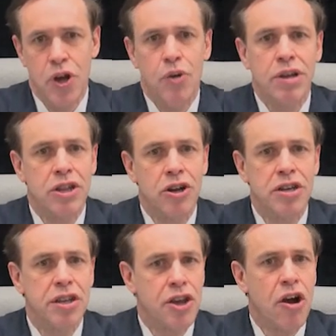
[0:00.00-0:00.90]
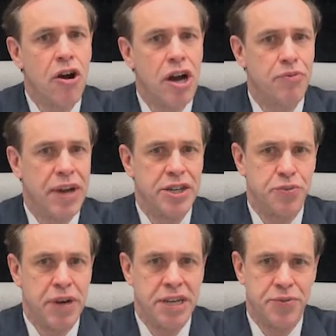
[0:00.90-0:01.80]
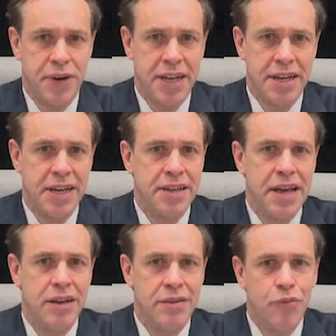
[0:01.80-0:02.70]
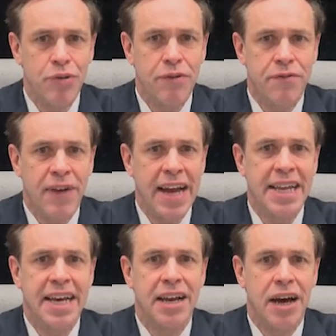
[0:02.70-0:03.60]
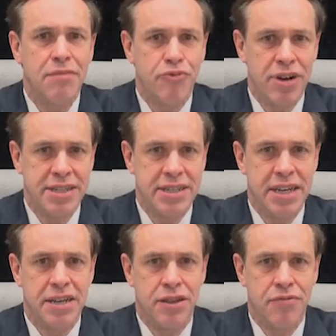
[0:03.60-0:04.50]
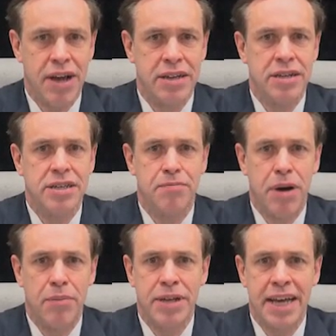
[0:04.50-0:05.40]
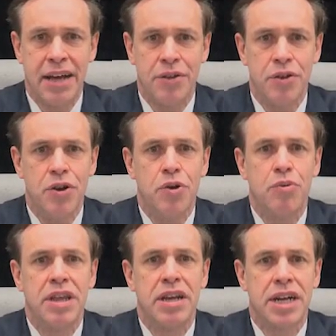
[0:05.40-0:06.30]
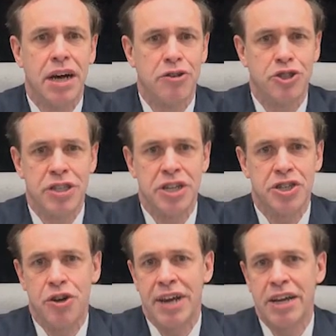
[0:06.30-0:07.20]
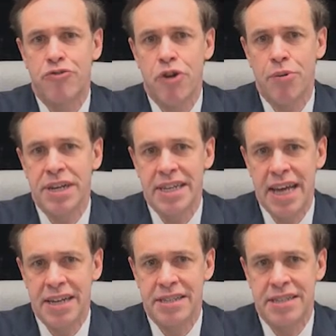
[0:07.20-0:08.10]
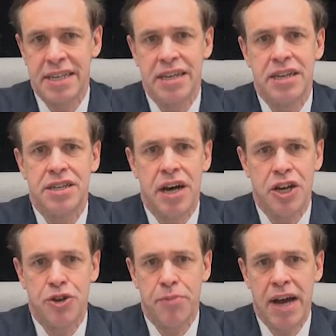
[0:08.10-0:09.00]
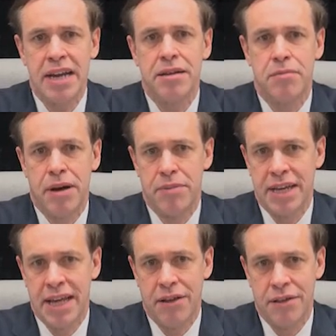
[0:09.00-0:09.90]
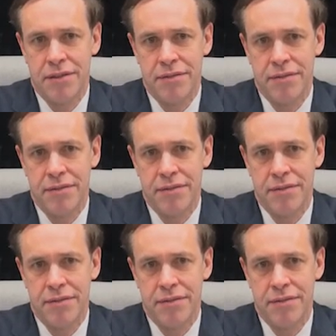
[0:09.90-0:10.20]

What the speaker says: We learned the hard way in 2020 that we were fighting an unprecedented threat to public health within a culture that showed a growing tendency to undermine public health.